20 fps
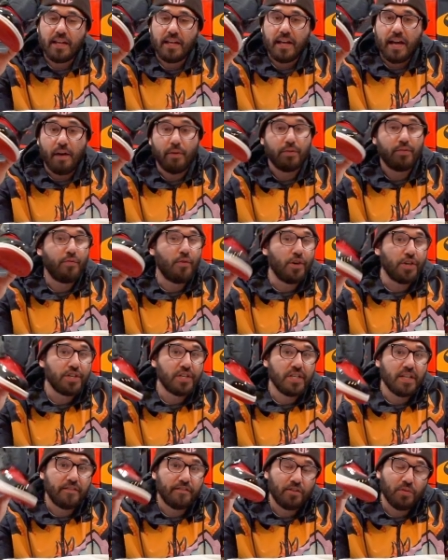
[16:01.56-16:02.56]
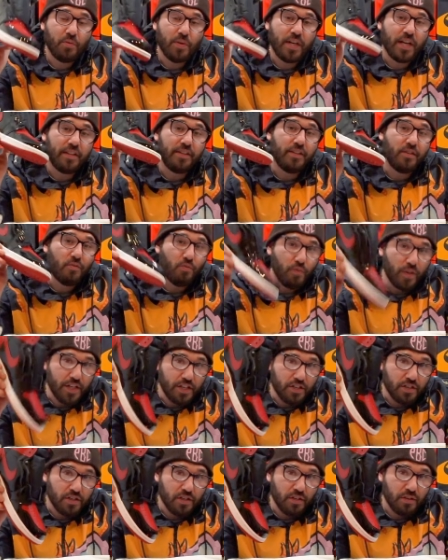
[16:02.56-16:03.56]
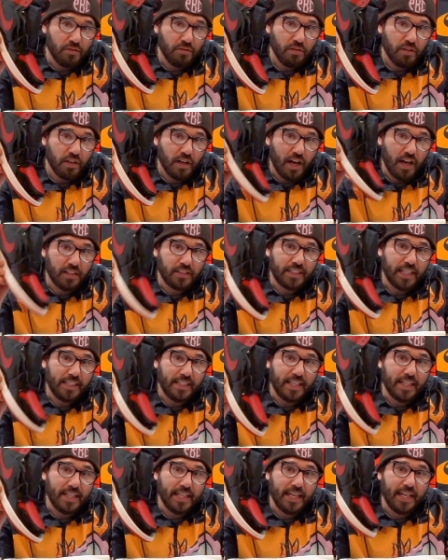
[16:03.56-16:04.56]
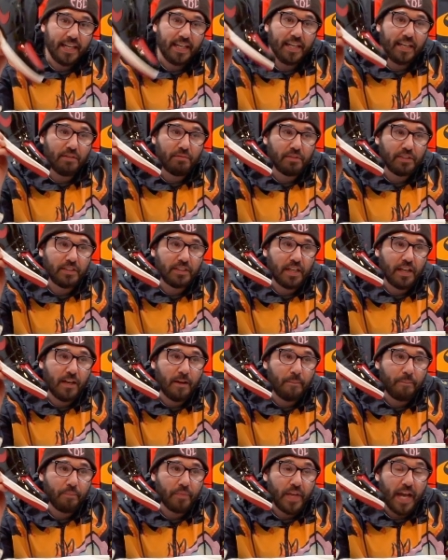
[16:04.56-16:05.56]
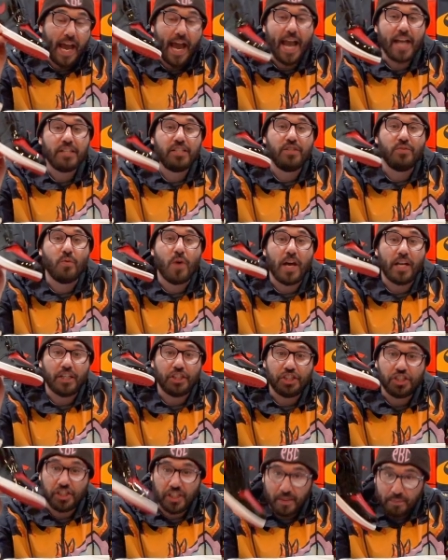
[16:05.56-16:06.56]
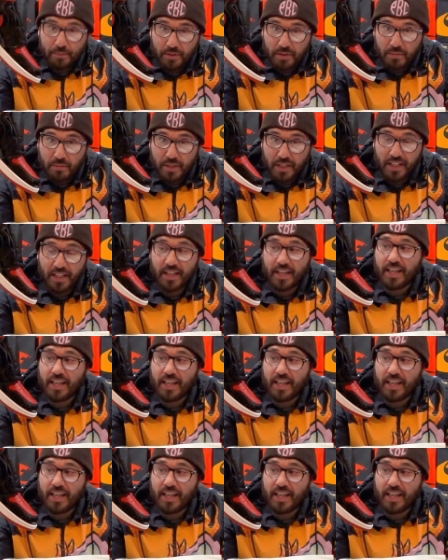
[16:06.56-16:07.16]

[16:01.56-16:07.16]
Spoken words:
I was fortunate enough to win on the original launch that they did. It was I actually want it shipped to me.